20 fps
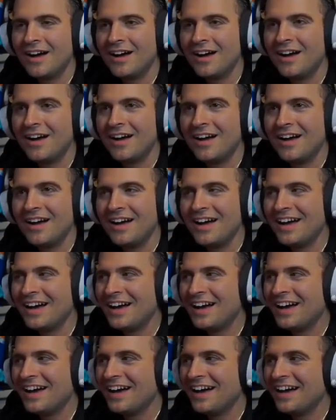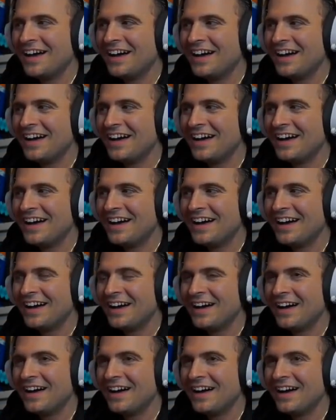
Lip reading: Nothing is said.